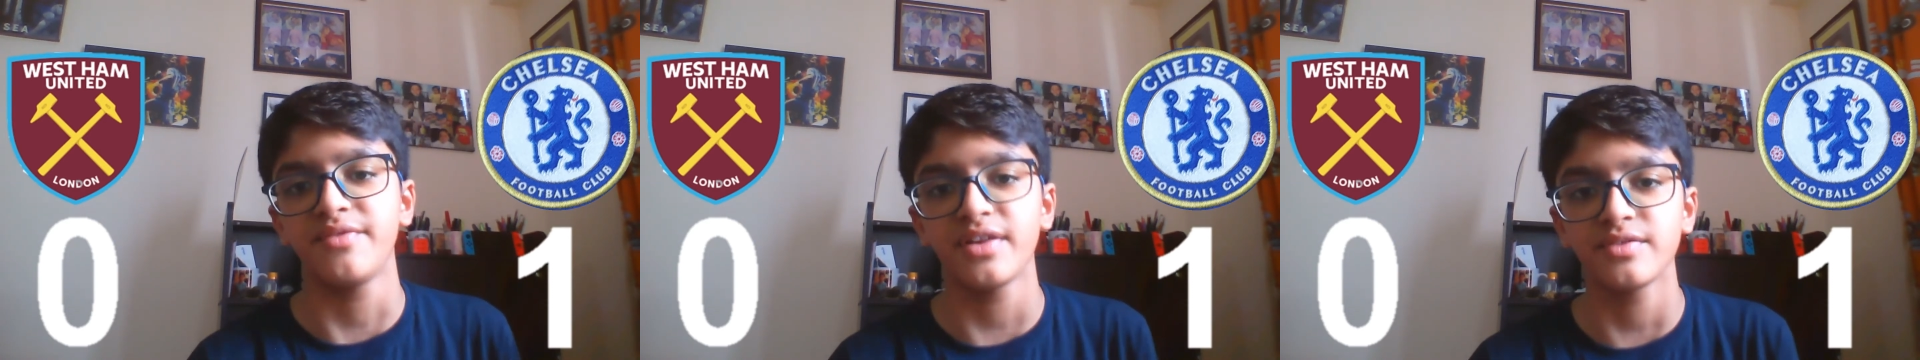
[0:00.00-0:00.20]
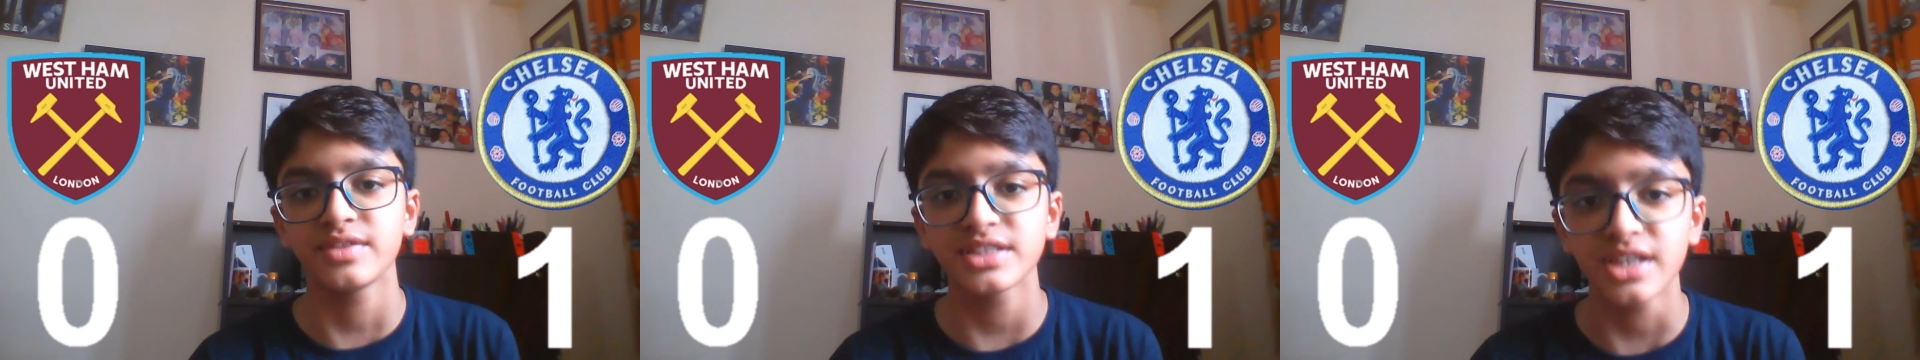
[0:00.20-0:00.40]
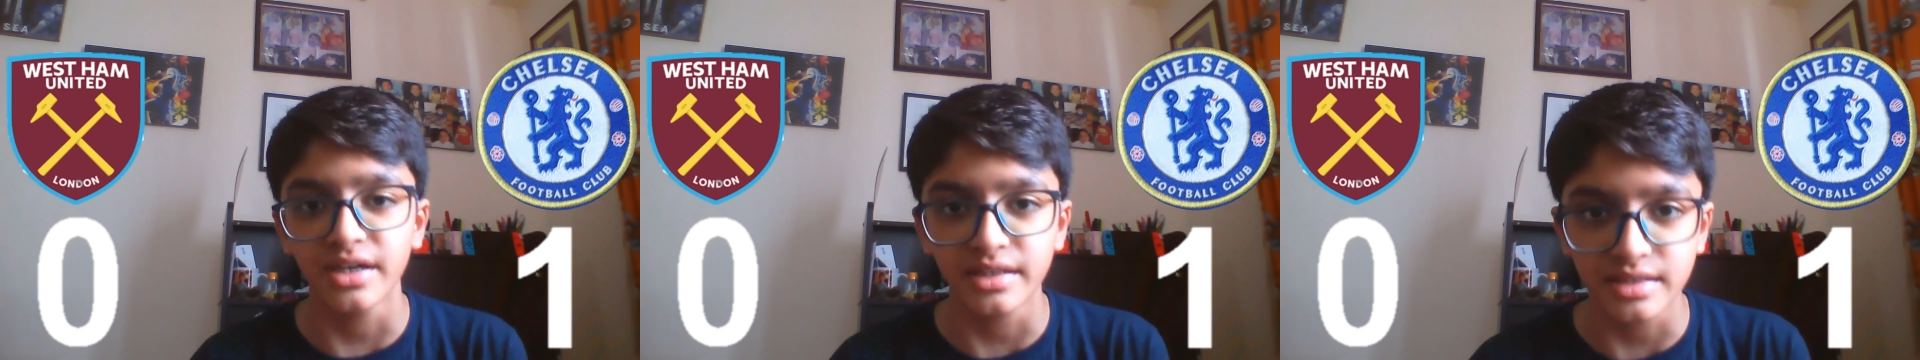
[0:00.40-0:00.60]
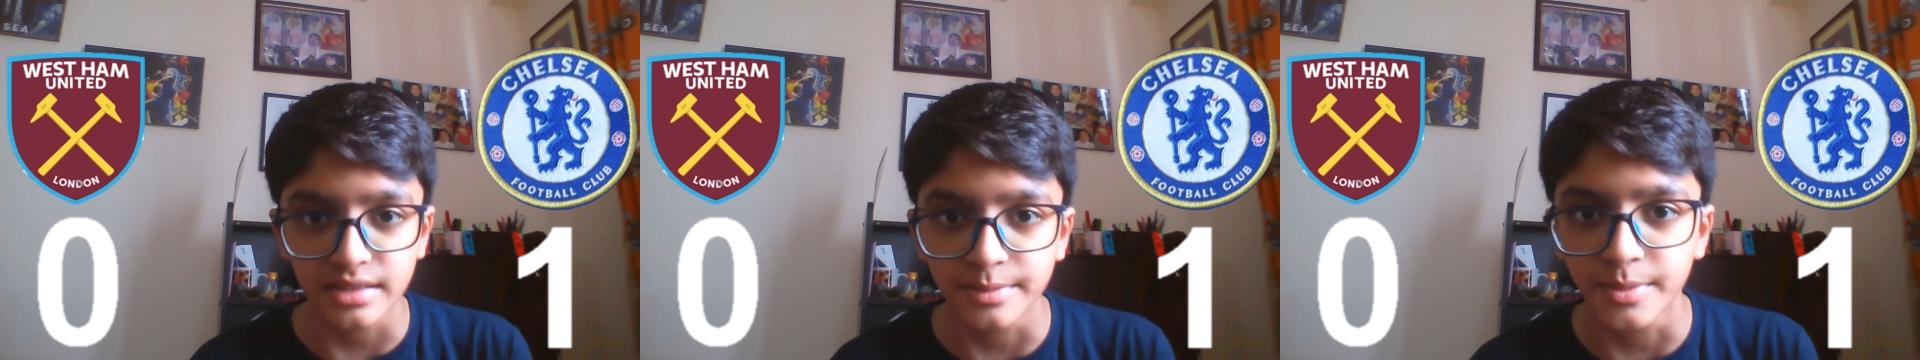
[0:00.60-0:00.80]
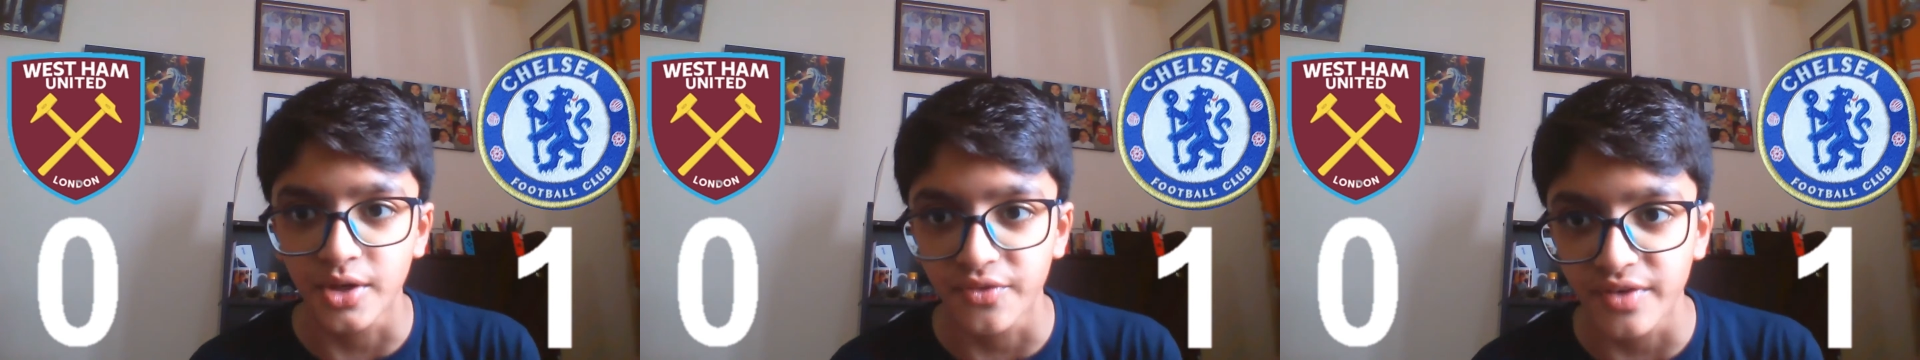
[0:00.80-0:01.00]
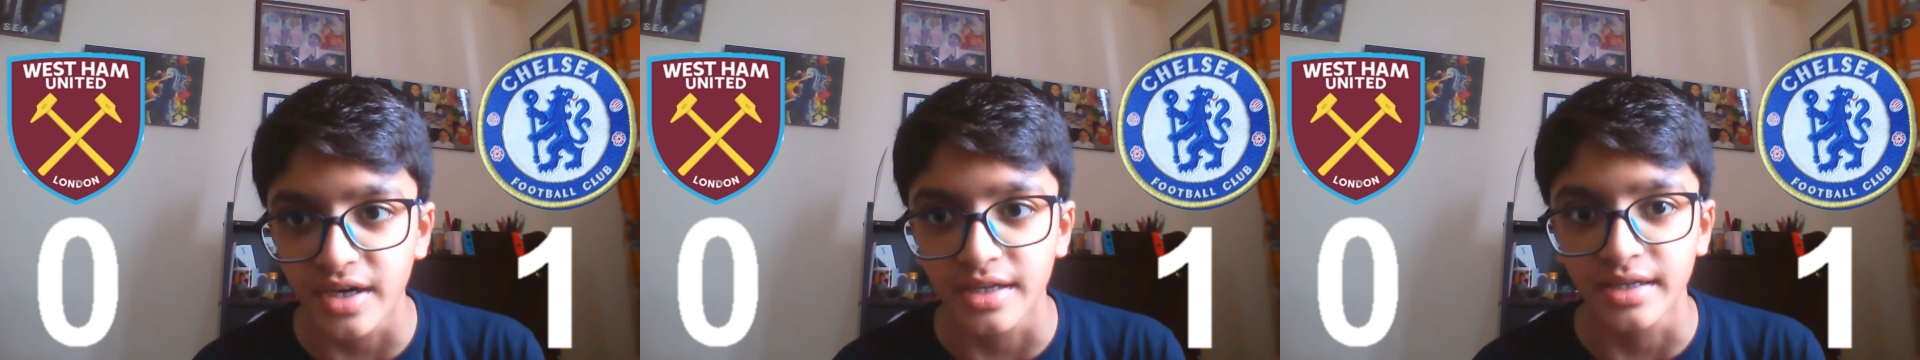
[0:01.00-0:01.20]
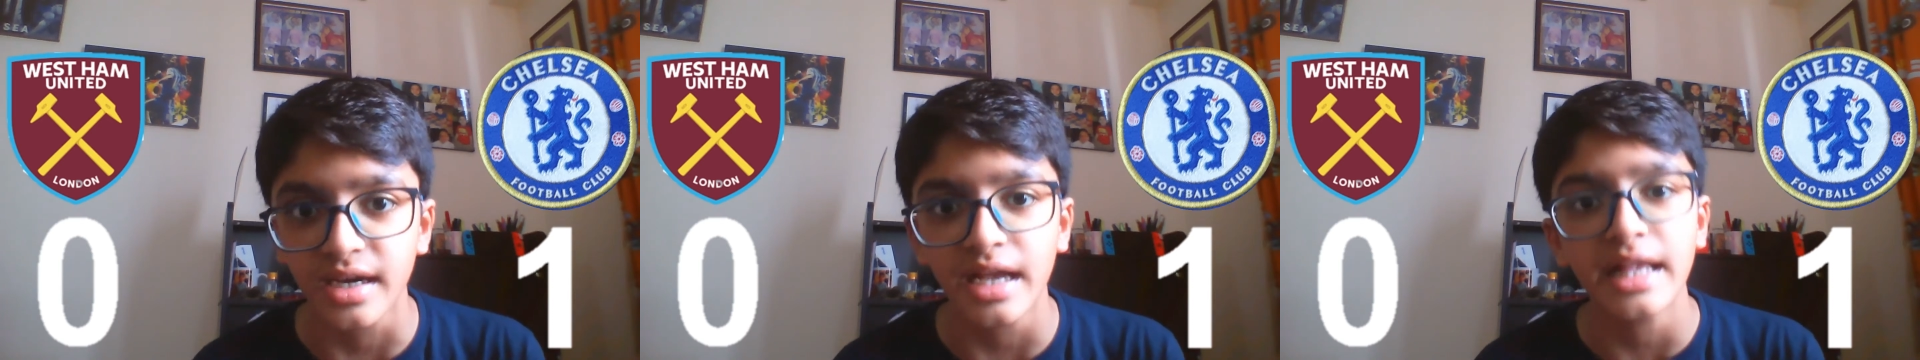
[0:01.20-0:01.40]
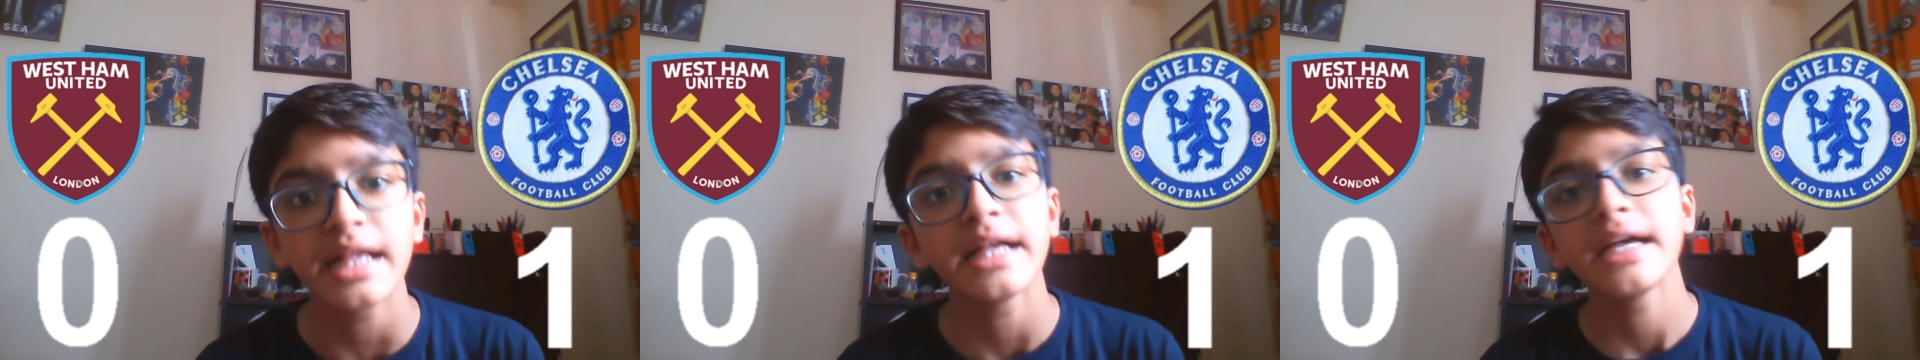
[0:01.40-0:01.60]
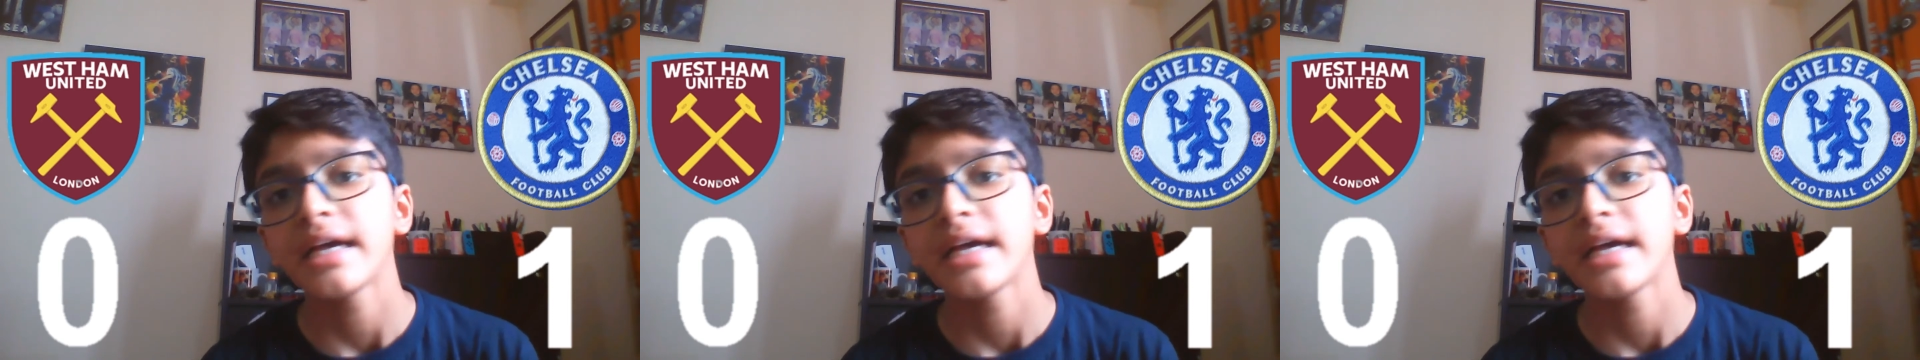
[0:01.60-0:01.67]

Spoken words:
when we signed Timo Werner.